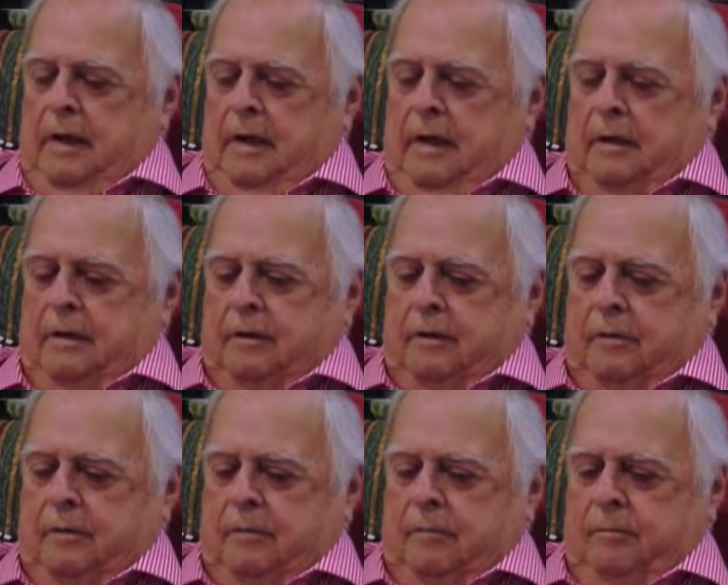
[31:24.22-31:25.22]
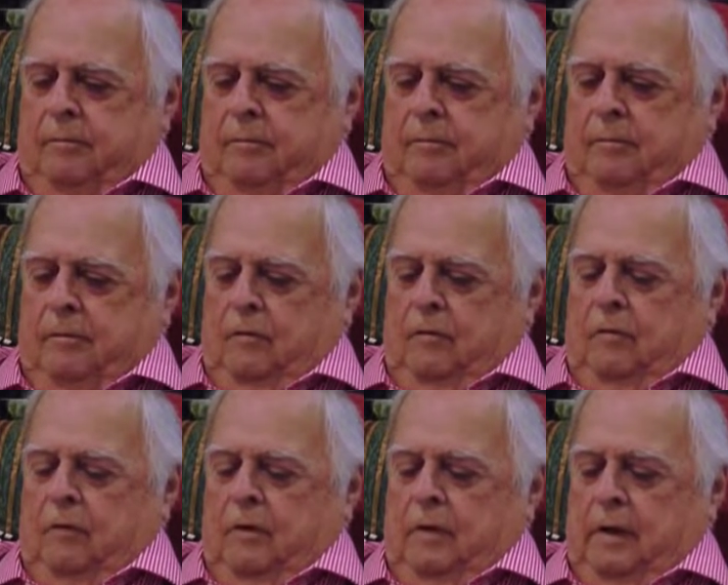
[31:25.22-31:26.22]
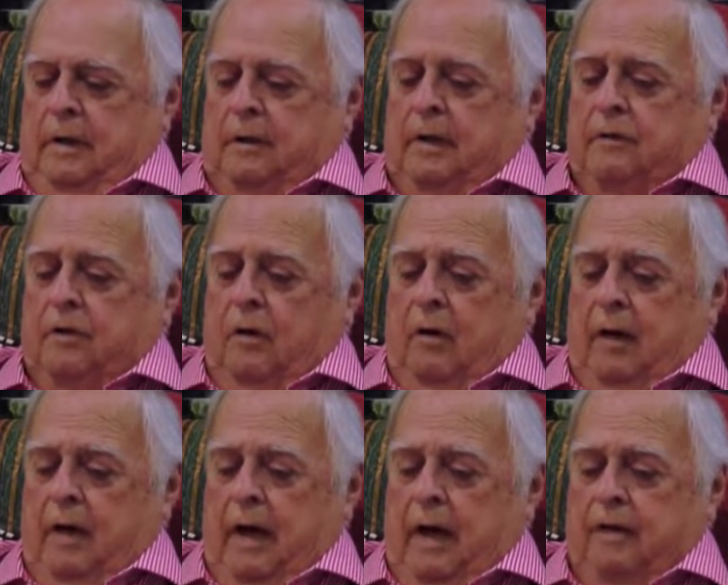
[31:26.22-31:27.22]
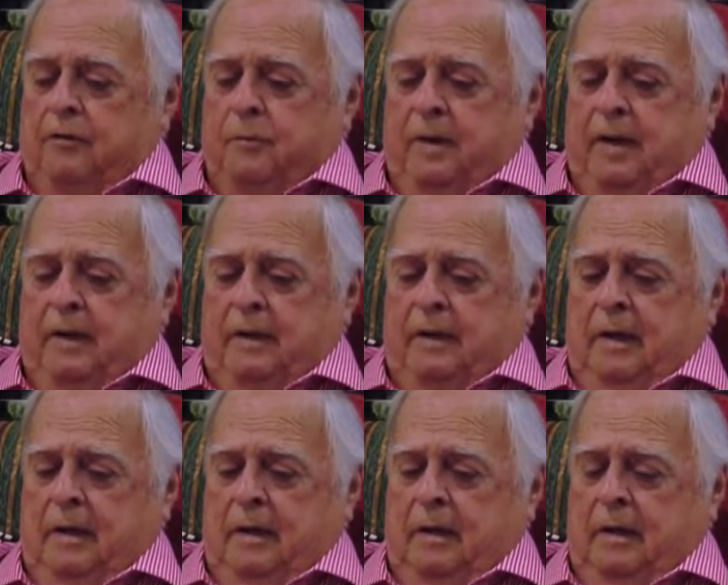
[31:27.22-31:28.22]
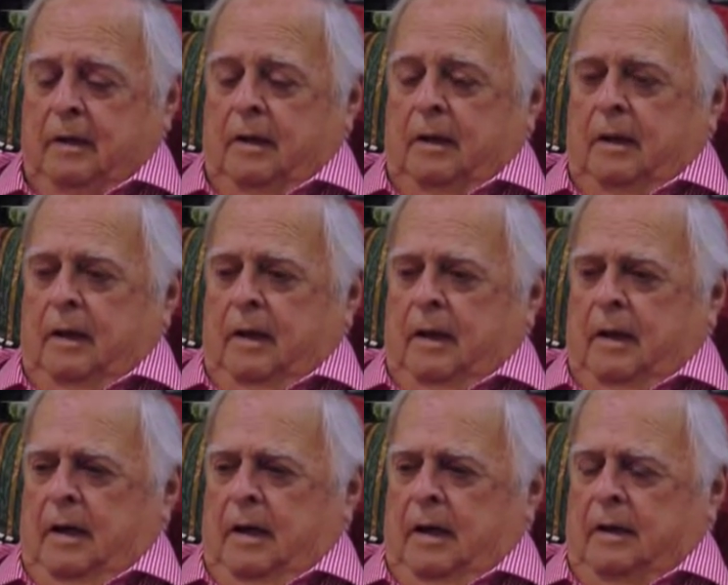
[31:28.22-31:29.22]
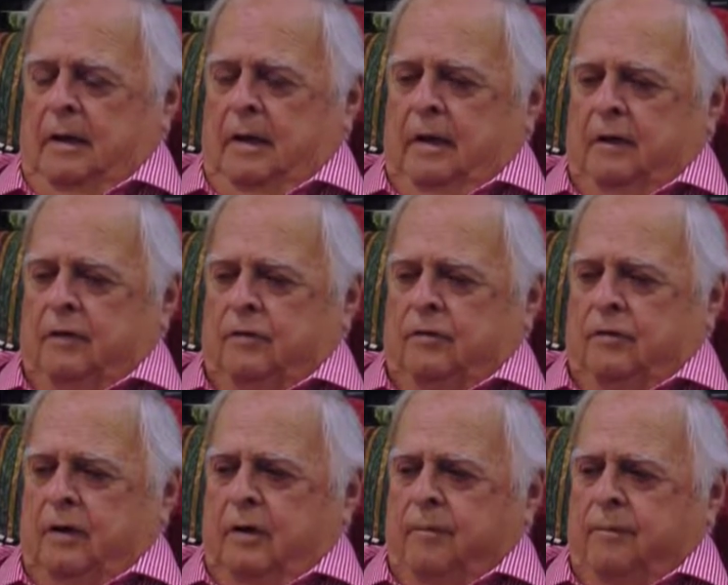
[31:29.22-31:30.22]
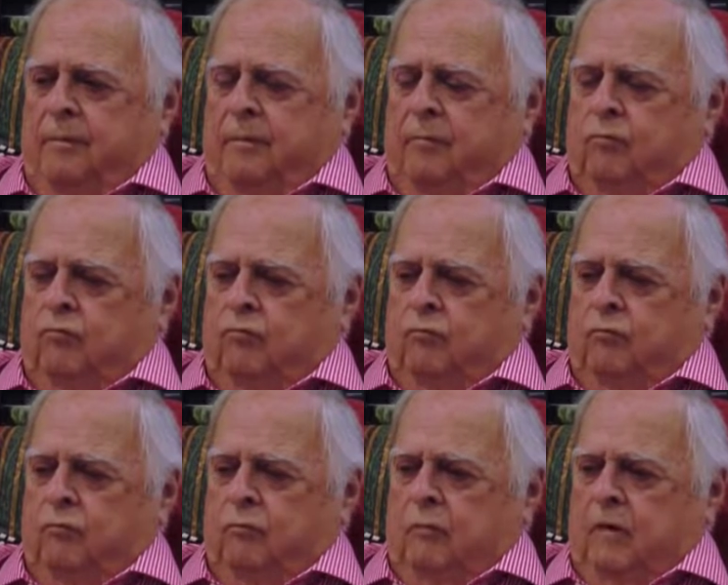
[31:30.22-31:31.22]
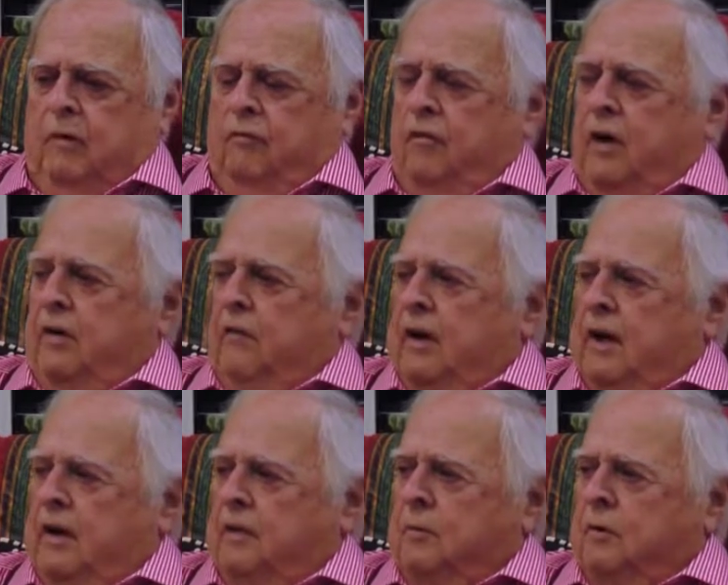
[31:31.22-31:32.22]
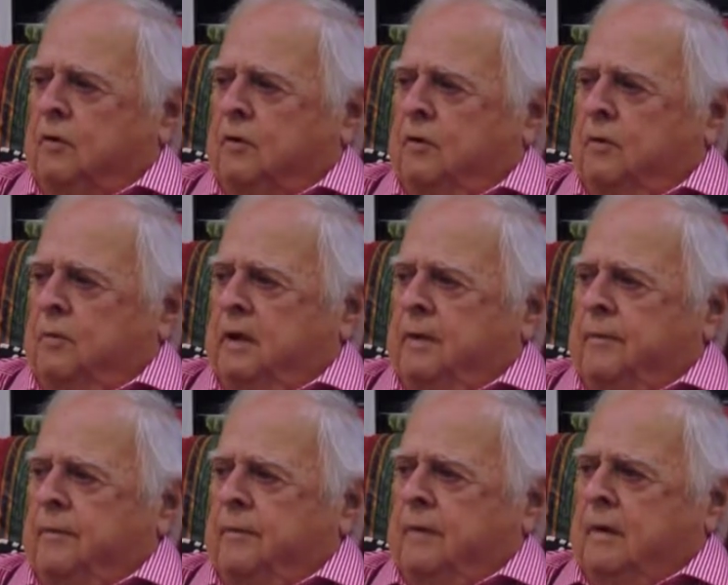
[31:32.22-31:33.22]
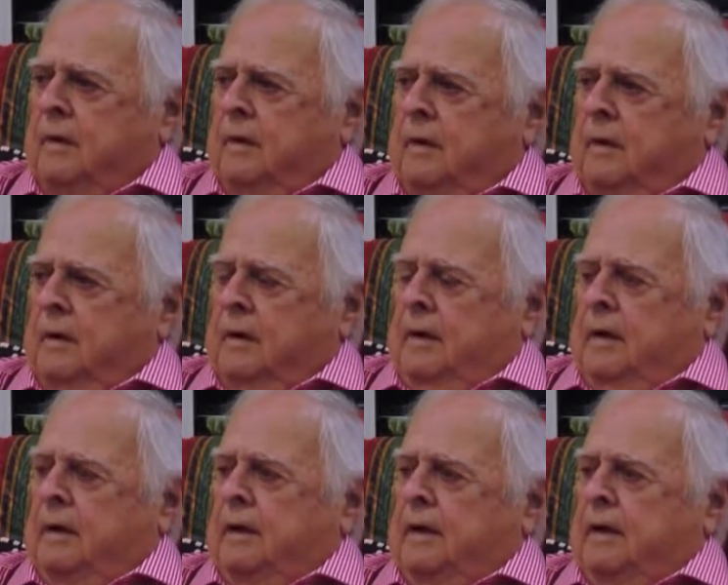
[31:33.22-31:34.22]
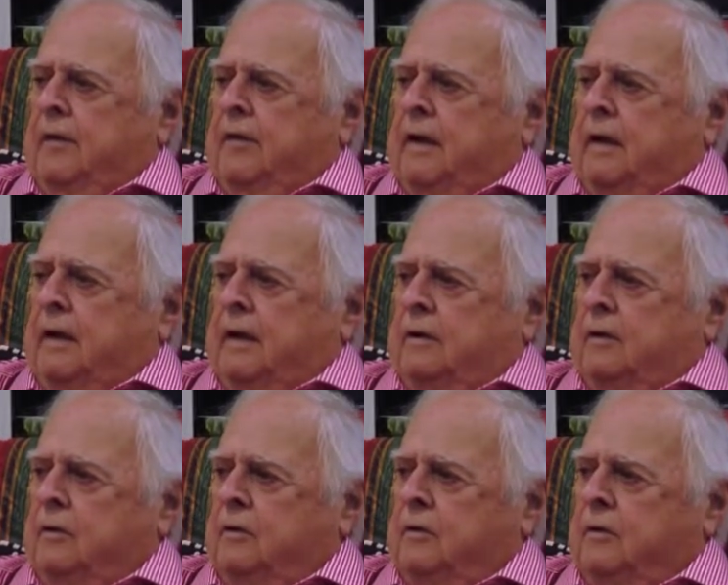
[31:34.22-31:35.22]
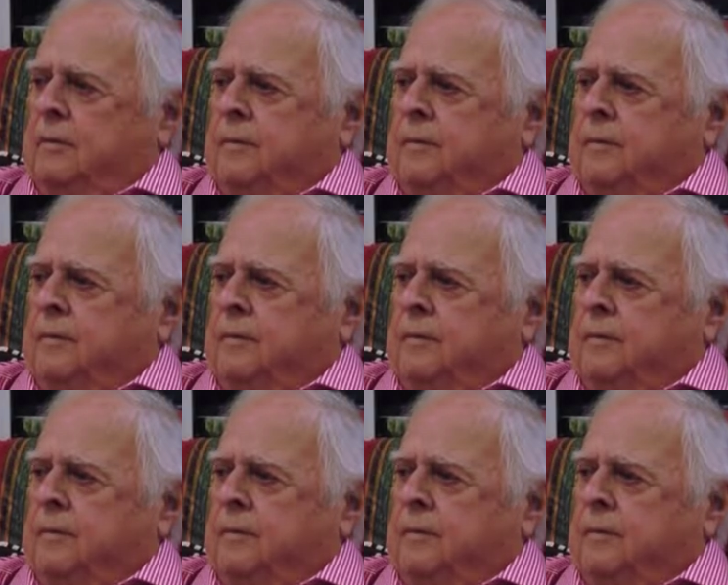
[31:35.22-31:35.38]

it, it has, has been and is um, very valuable to me in anything I do.